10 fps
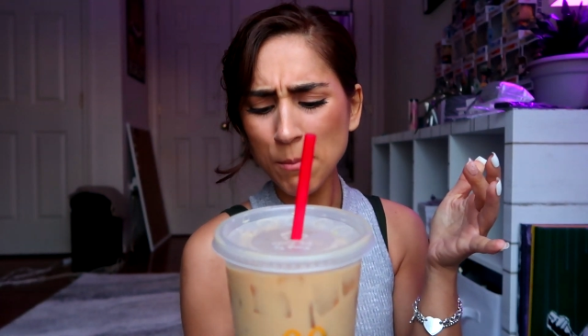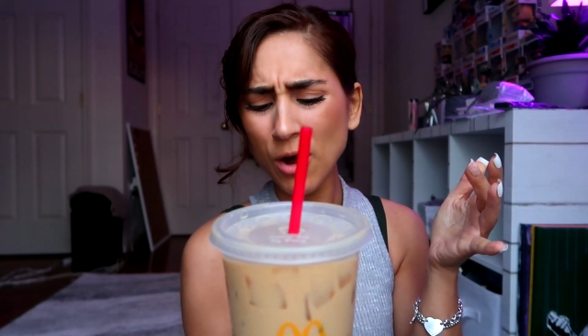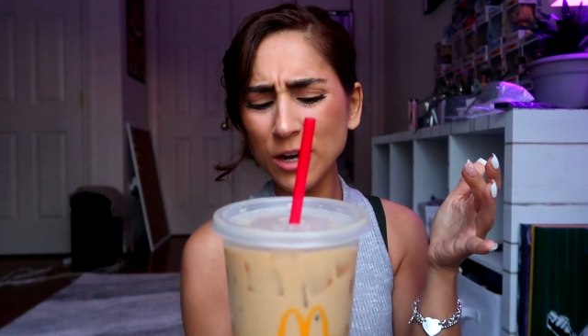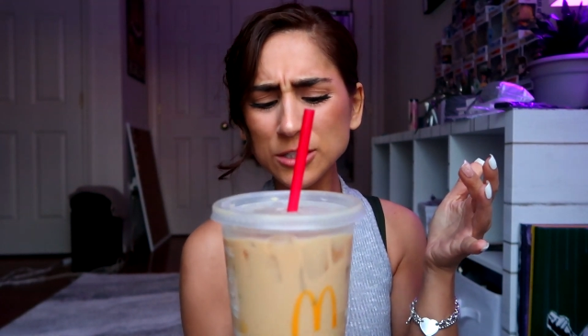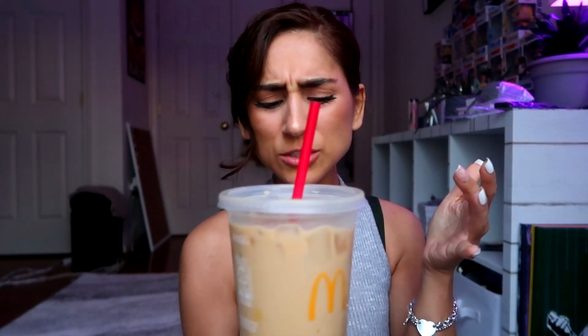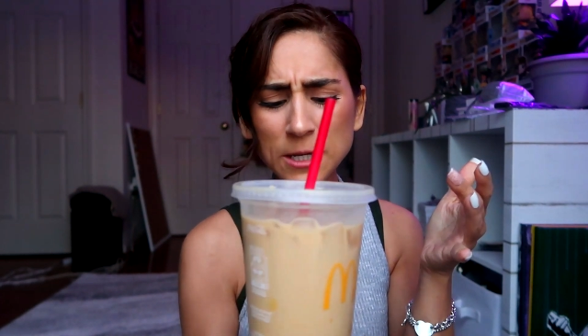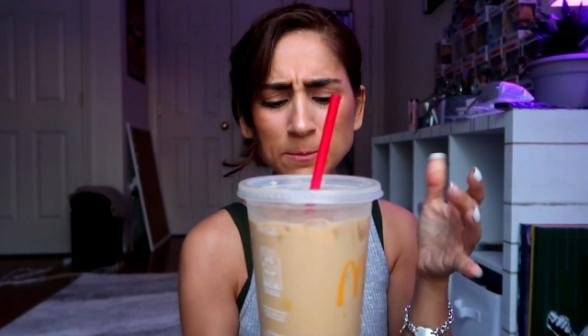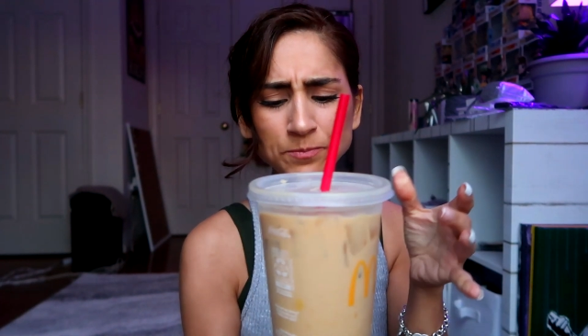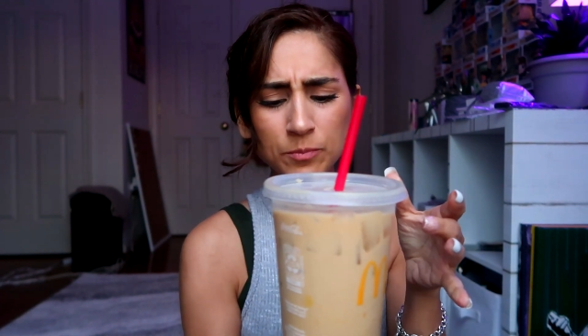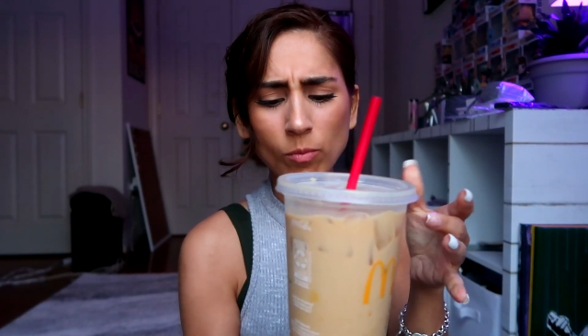But honestly,
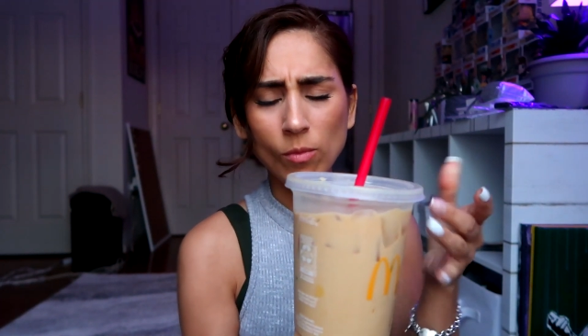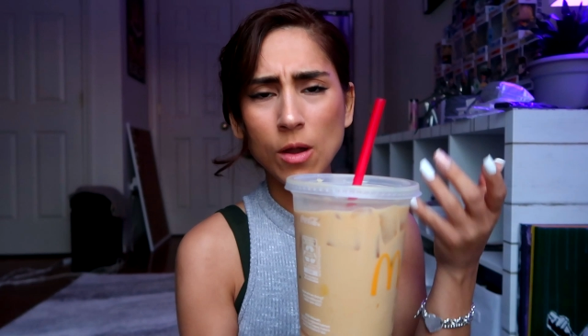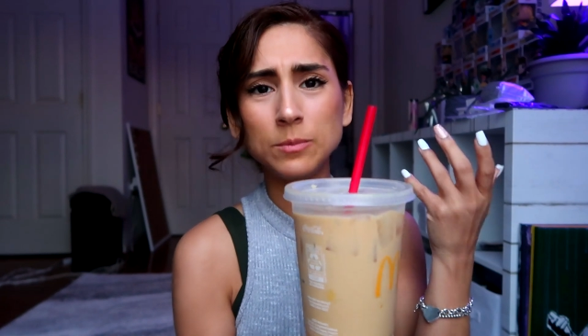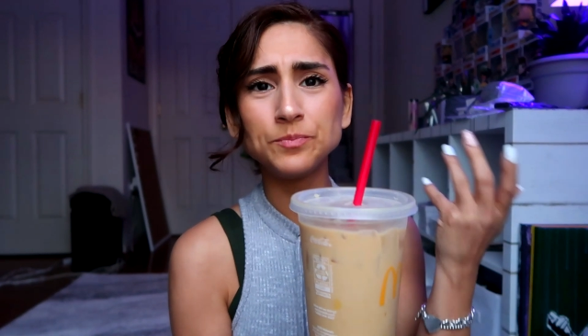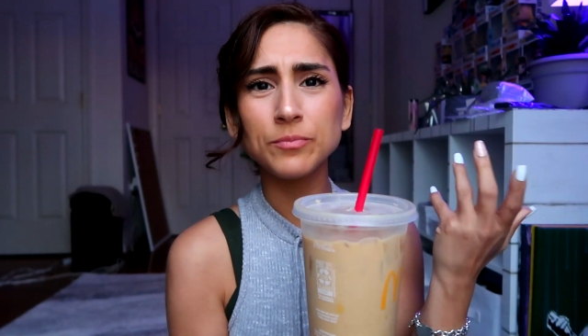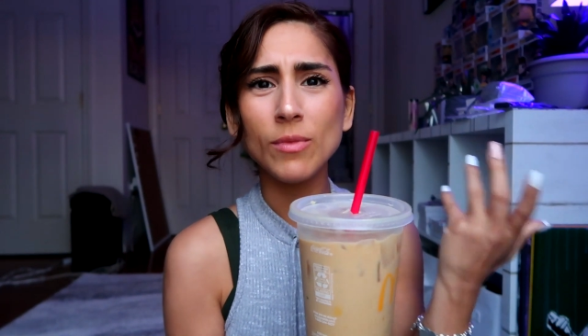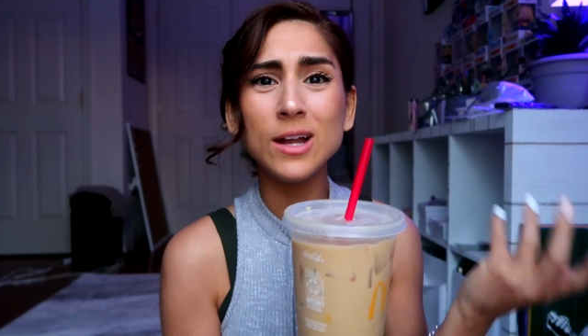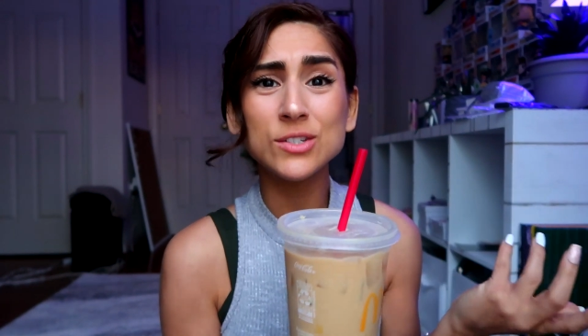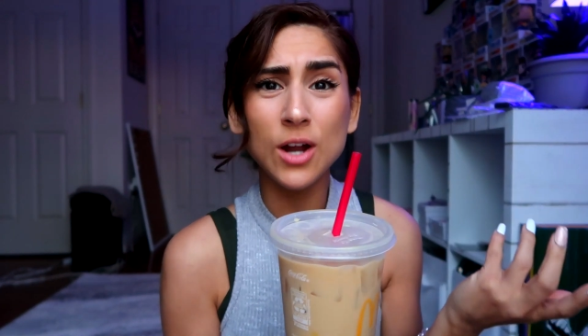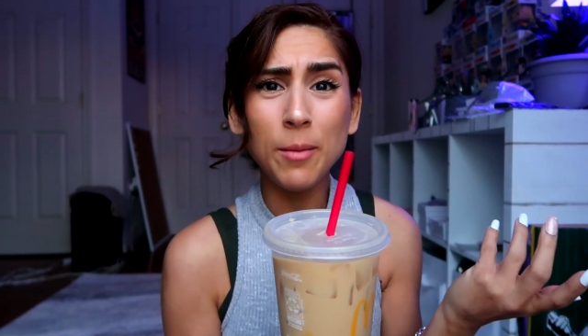
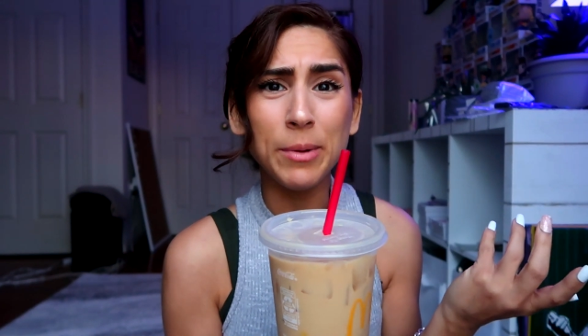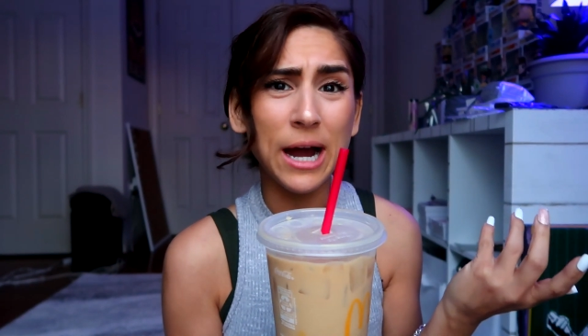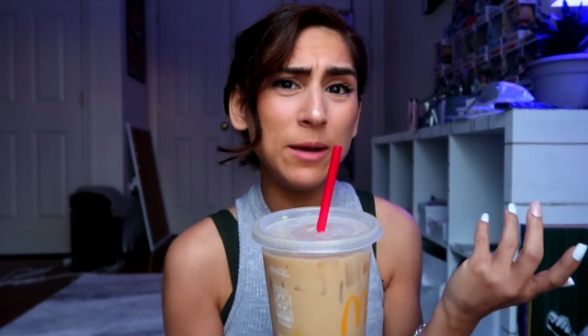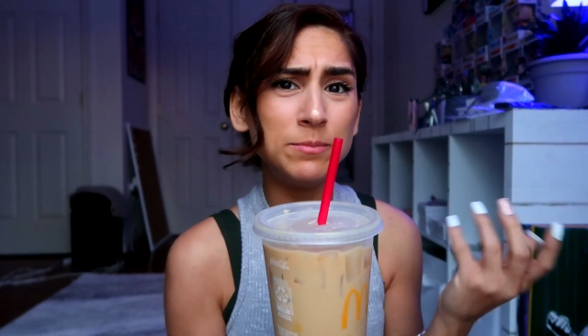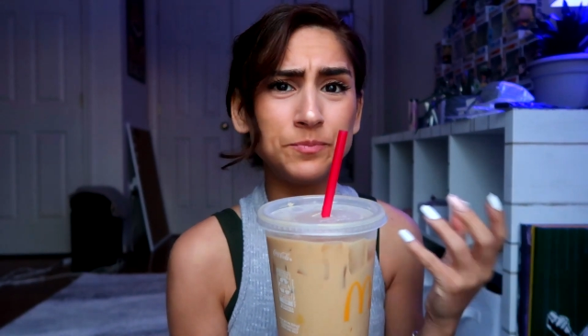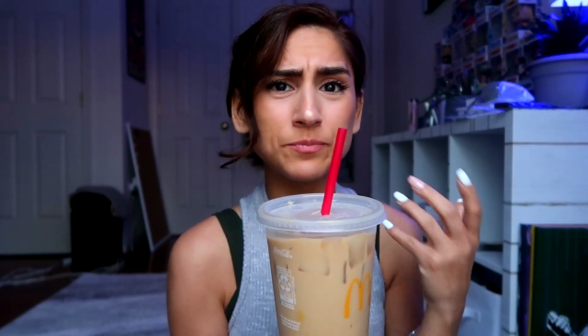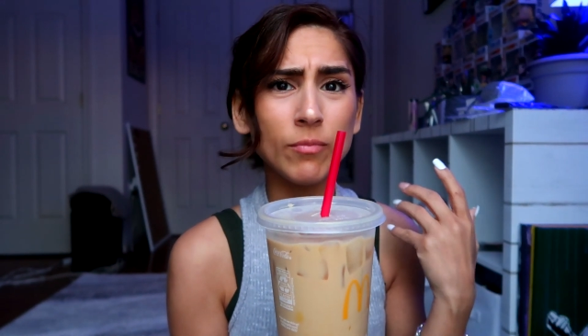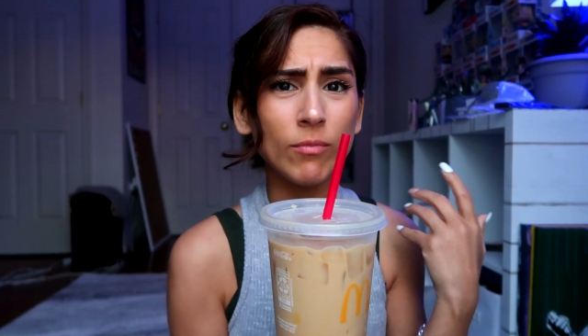it's not bad.